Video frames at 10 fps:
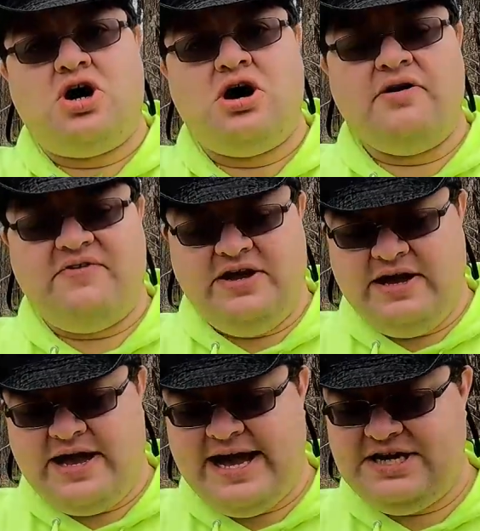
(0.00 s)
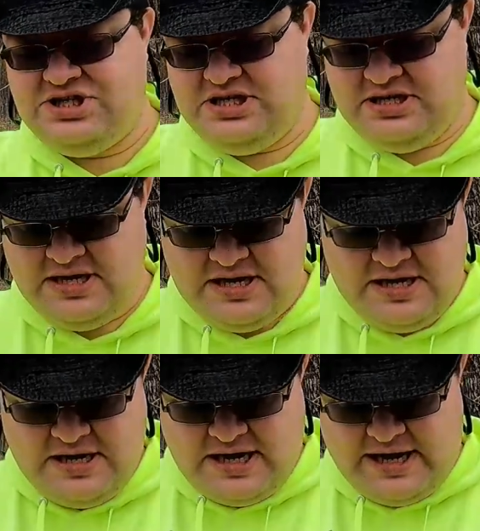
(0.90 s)
carving hatchet.
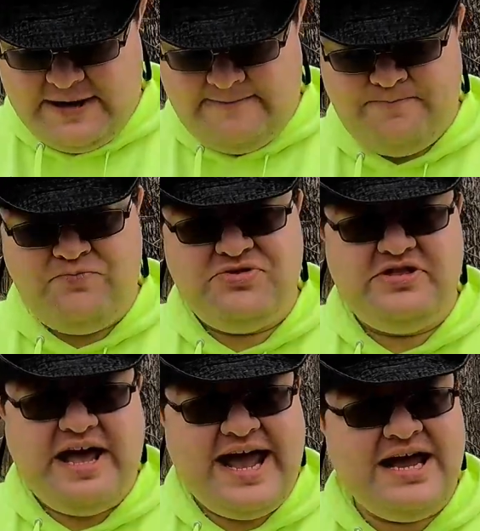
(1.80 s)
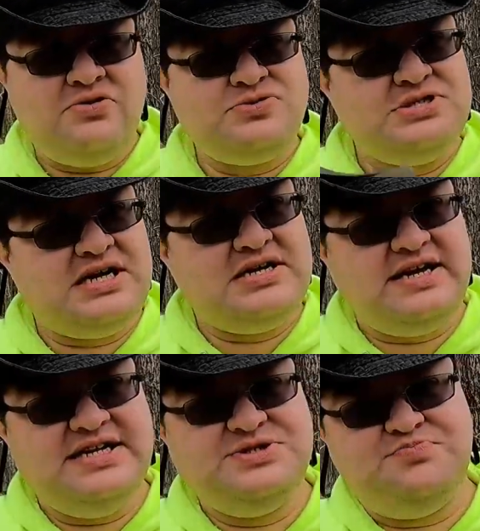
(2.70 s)
The handle's not
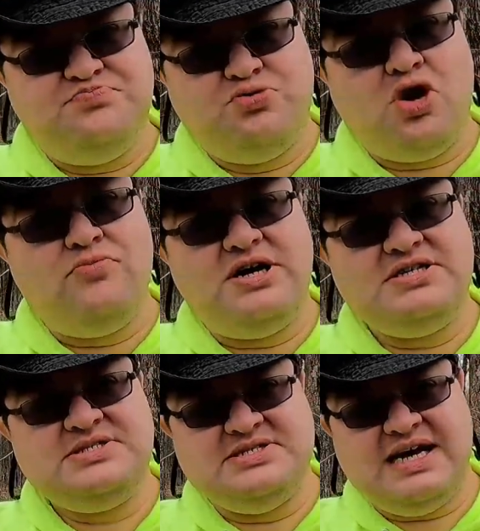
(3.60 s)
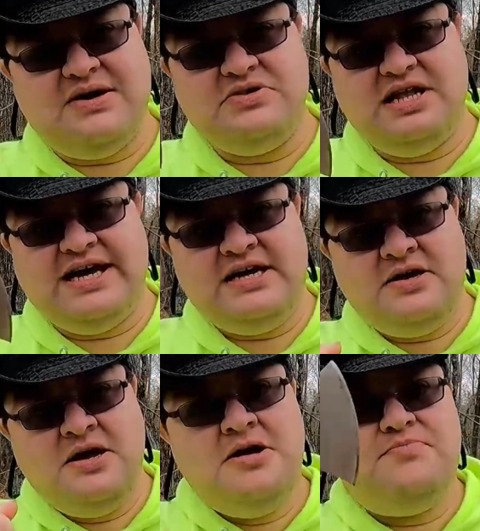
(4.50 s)
as robust as I would
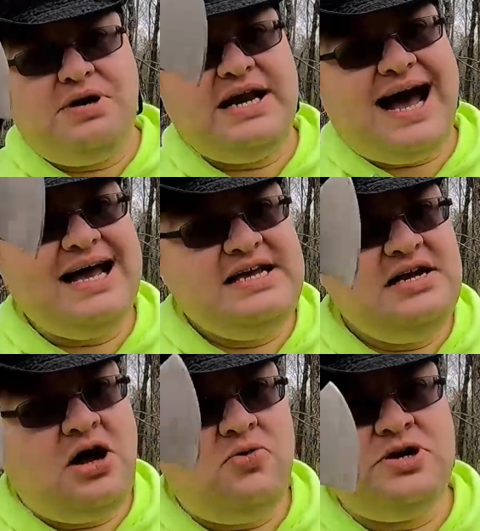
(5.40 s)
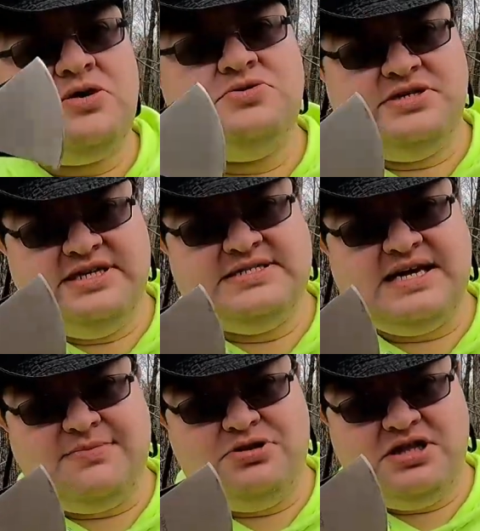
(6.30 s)
like, but I can hold on to
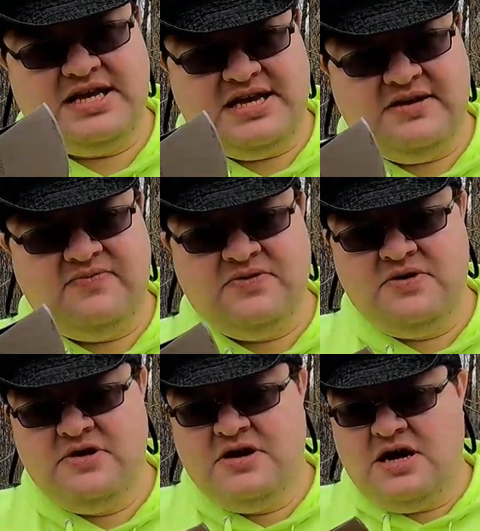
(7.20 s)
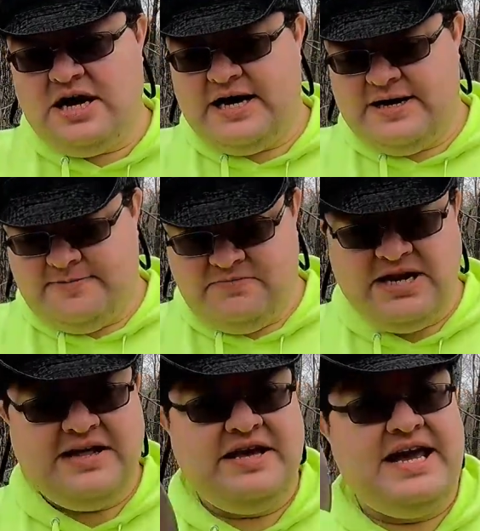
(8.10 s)
this, I believe. Now,
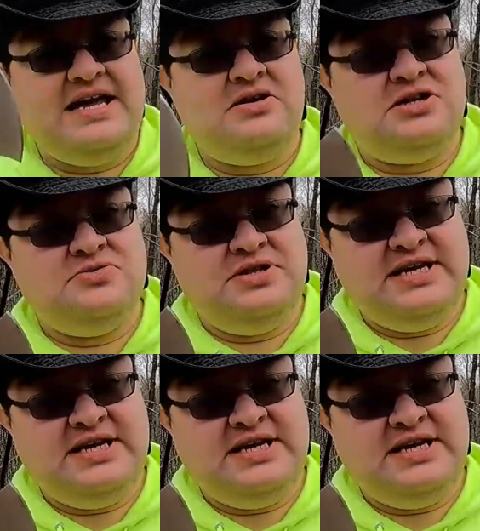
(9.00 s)
the handle on